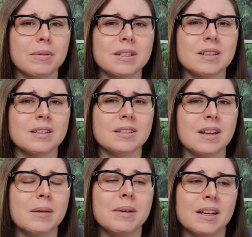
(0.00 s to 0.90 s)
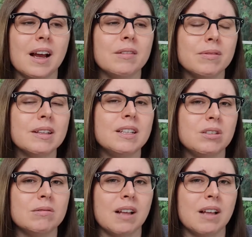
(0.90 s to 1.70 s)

This is, I mean, I really do